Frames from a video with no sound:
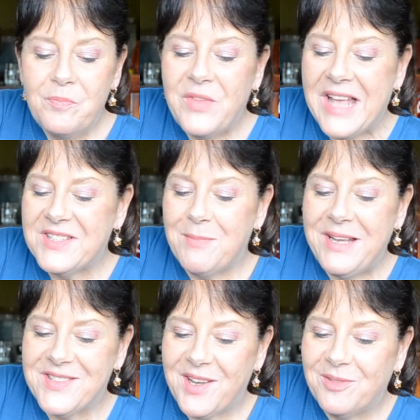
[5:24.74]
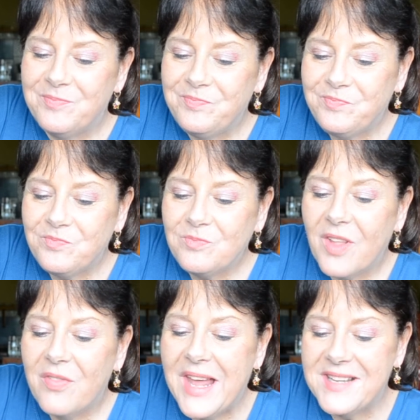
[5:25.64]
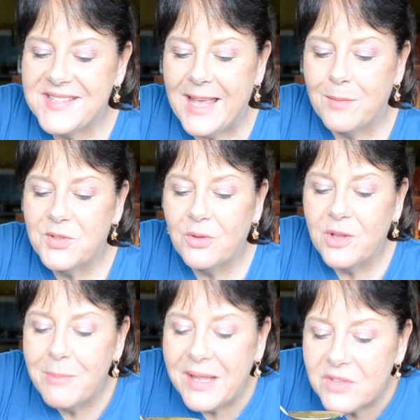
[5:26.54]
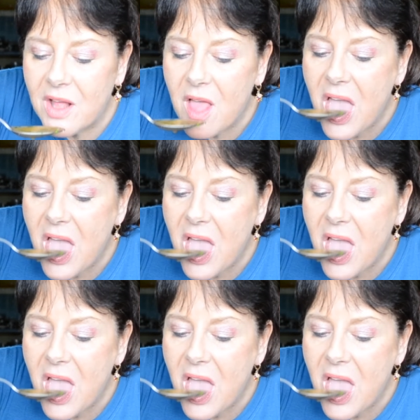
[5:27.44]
That's amazing. That is absolutely amazing.